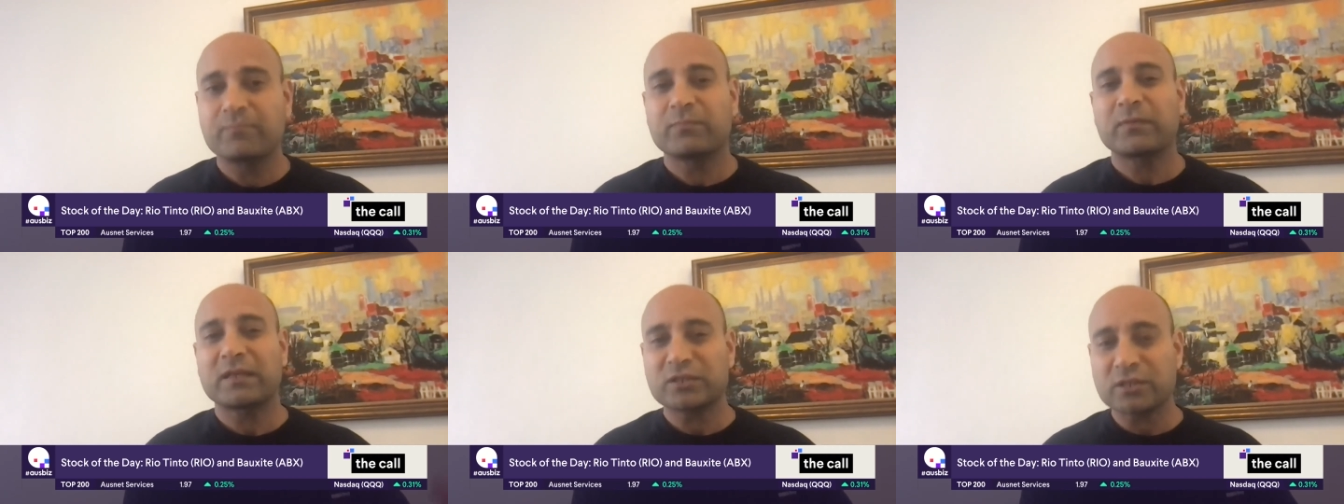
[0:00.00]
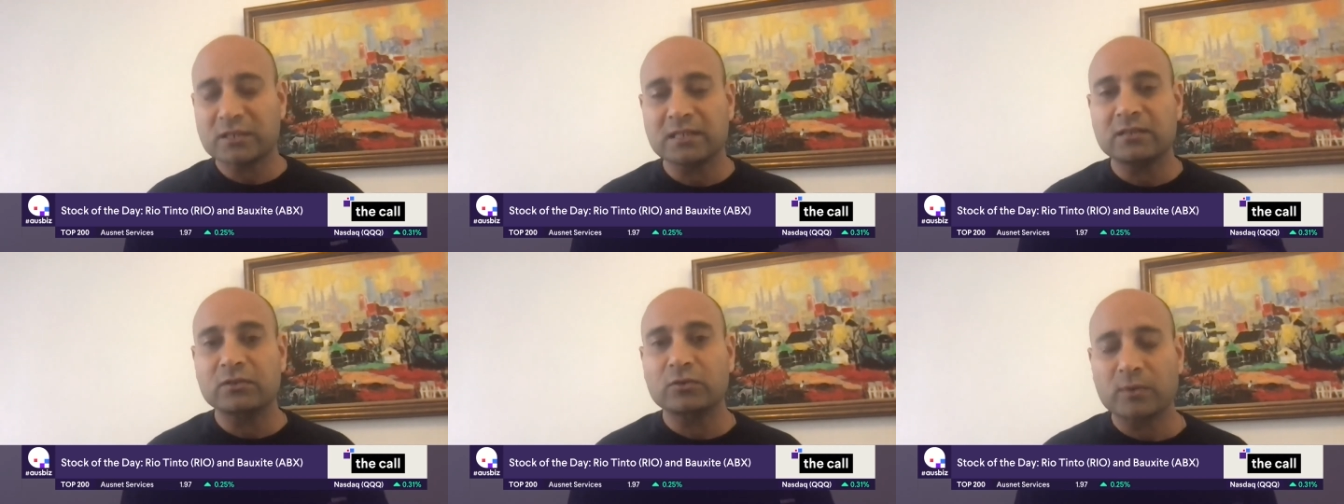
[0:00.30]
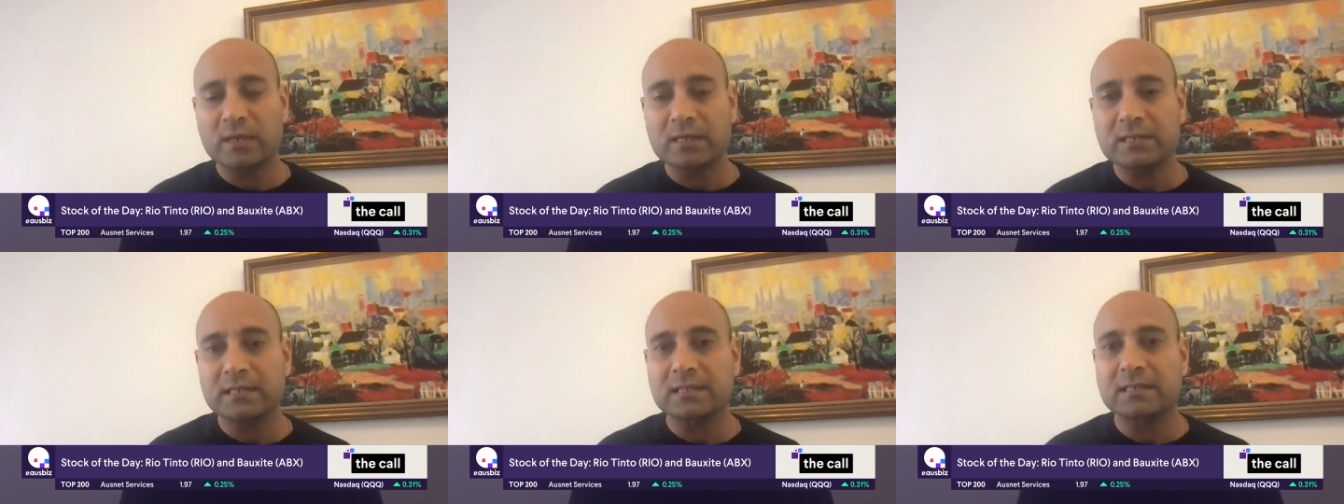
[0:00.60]
It just
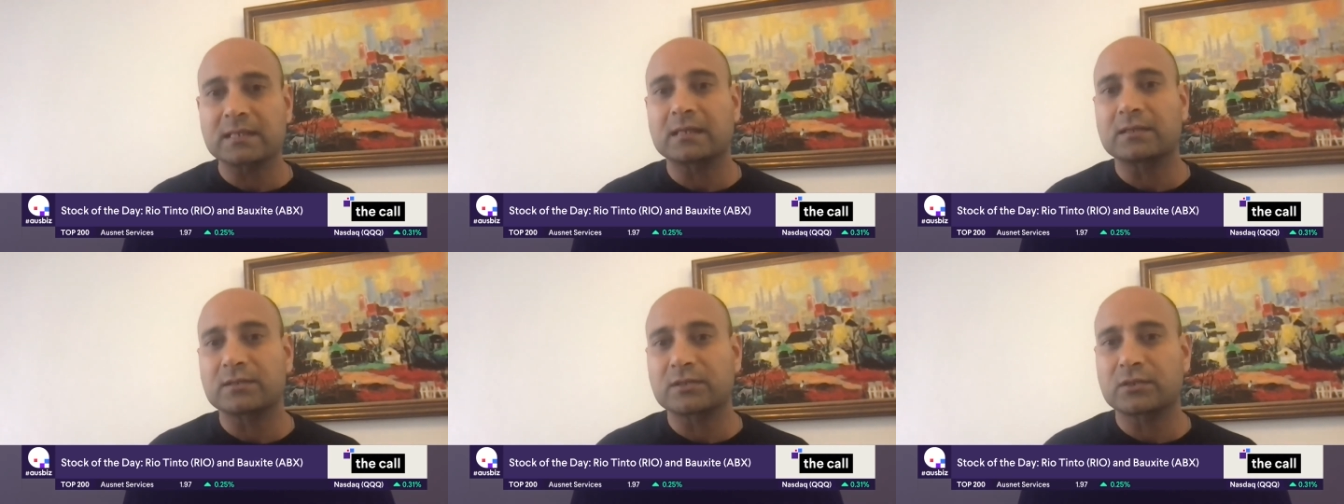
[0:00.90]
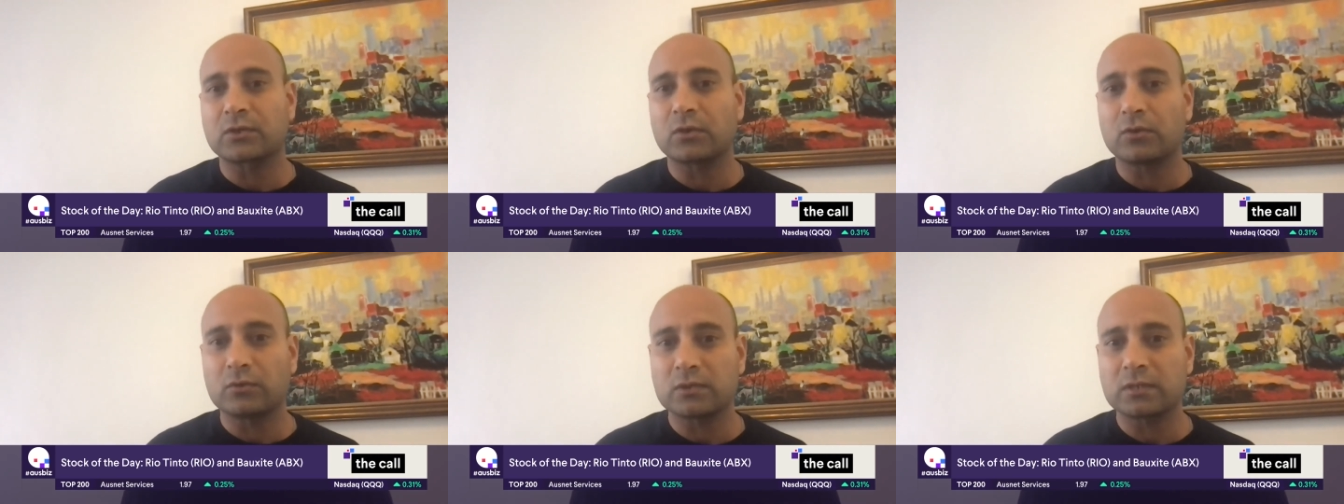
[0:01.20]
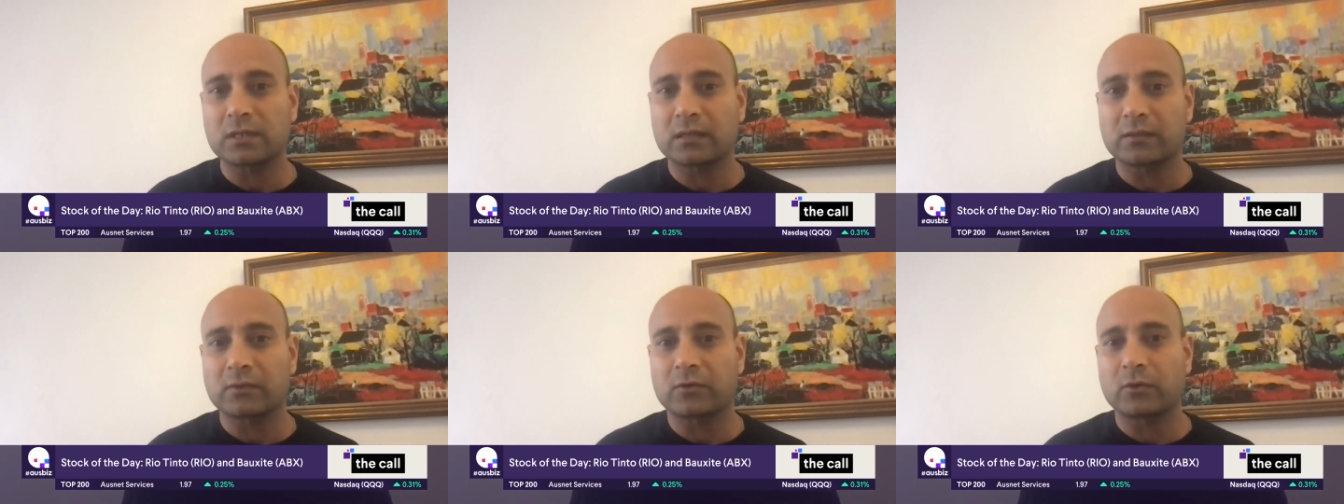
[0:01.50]
increases the
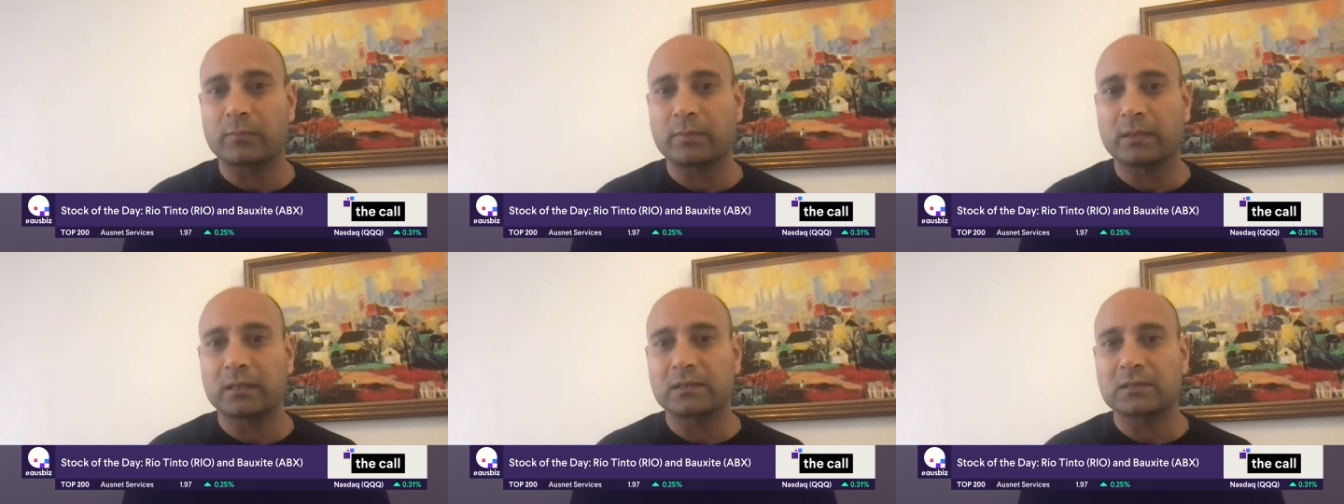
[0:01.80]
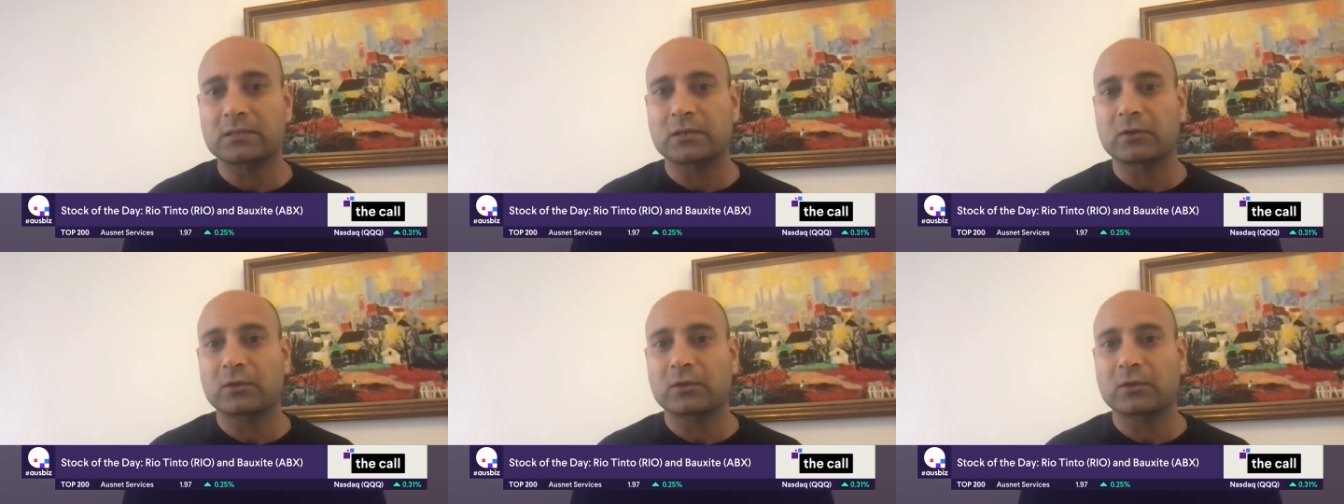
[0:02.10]
uncertainty a little bit.